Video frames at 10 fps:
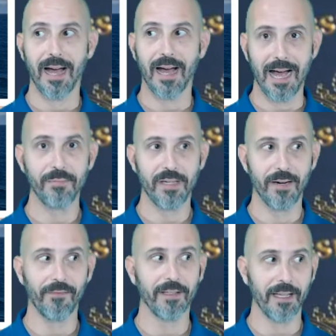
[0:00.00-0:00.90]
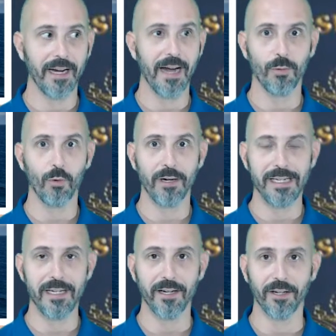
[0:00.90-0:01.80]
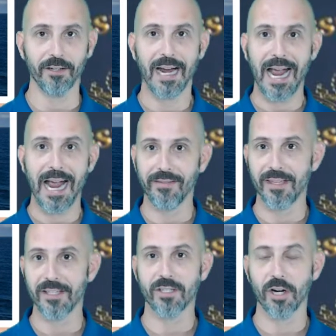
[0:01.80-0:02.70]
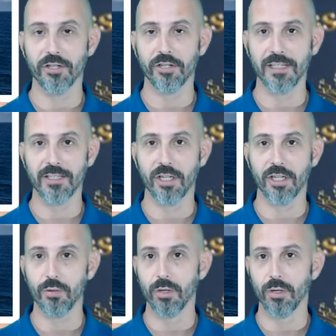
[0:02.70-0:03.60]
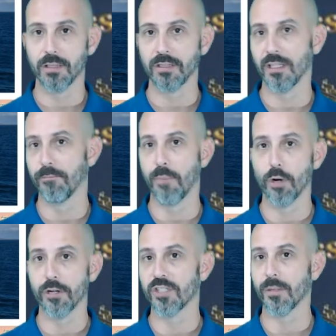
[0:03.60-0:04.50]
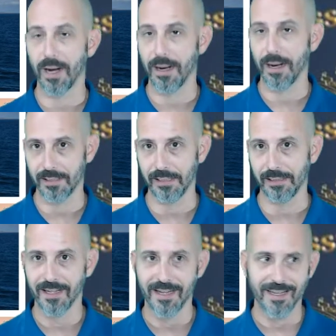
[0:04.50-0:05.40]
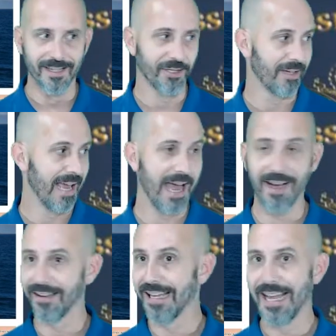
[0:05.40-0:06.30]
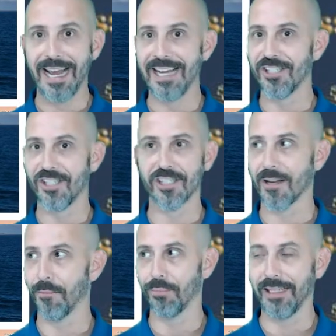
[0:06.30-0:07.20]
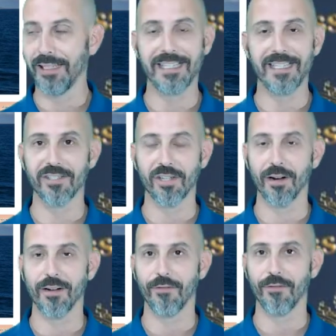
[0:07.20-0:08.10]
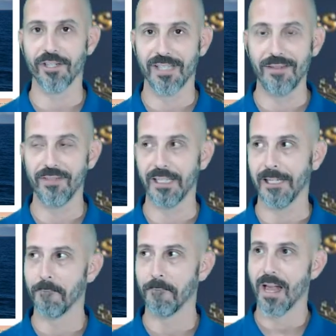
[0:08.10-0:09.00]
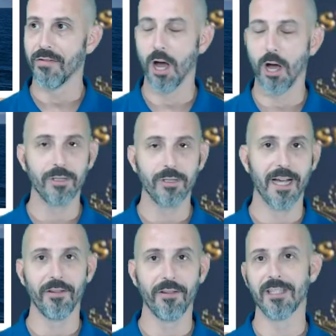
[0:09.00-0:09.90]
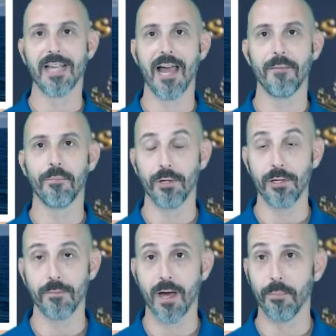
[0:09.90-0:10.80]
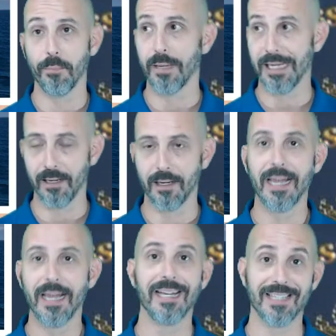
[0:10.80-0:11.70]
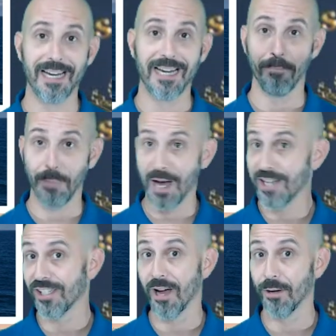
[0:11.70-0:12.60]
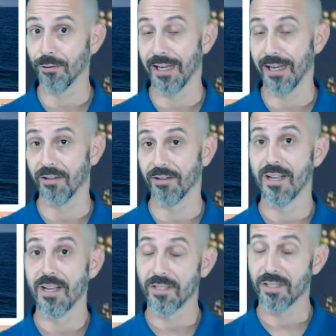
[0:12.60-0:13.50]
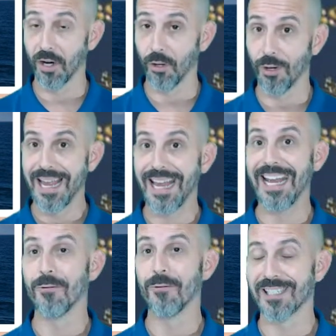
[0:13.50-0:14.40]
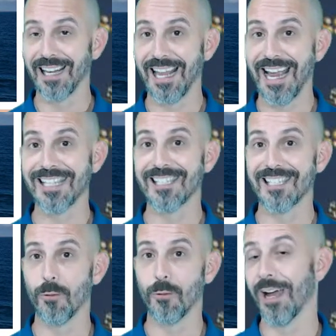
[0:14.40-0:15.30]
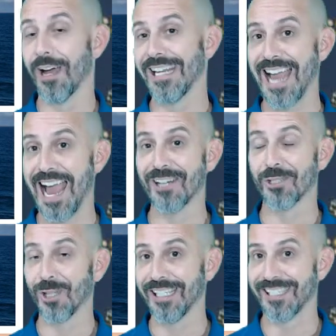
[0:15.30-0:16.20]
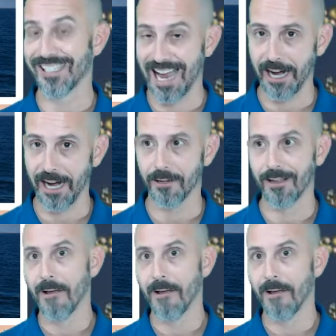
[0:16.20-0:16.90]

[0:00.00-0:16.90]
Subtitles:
I'm different than everyone here, and this turns into the Bourne supremacy. So now he's just completely concerned for his safety. The hotel that the guy put him up in is a budget hotel, so it was less than what he actually desired.